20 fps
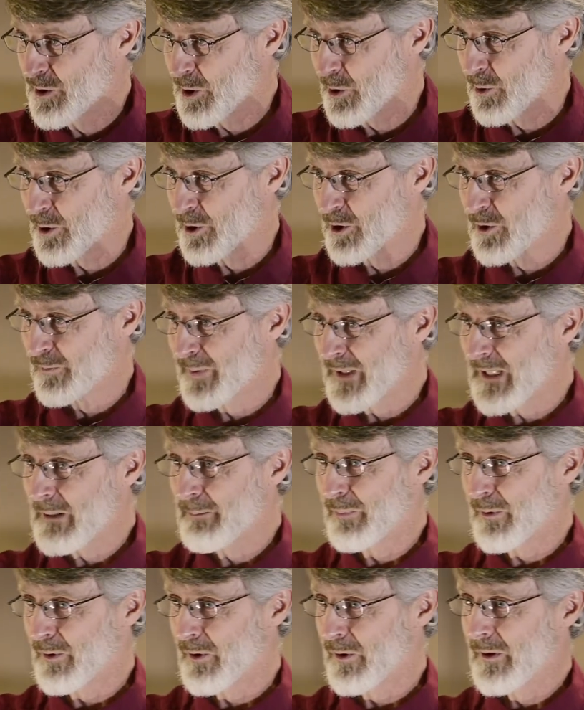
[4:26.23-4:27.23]
Jewish
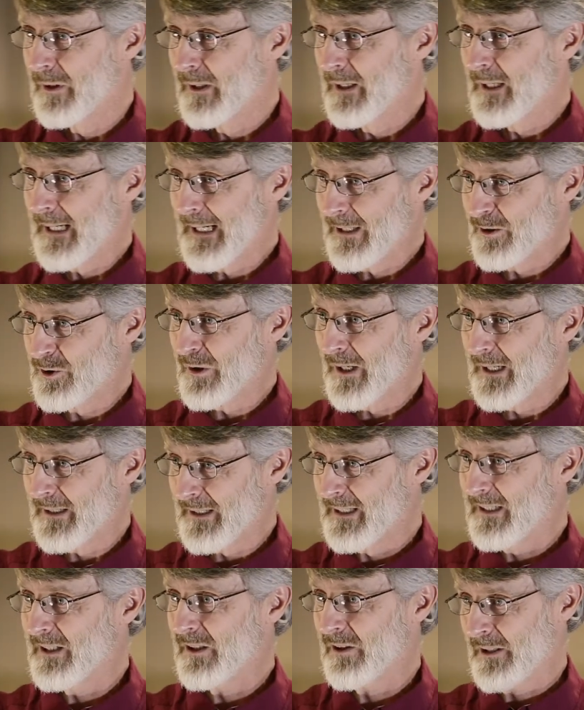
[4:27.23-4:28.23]
people and try
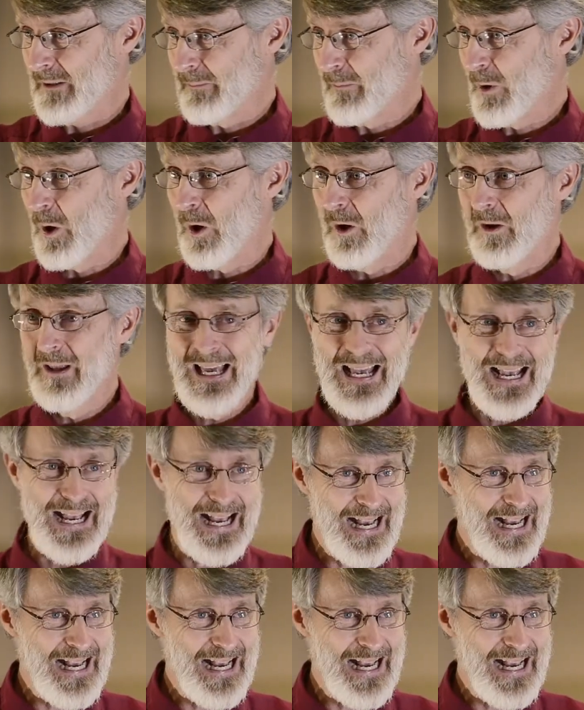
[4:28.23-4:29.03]
to kill them all,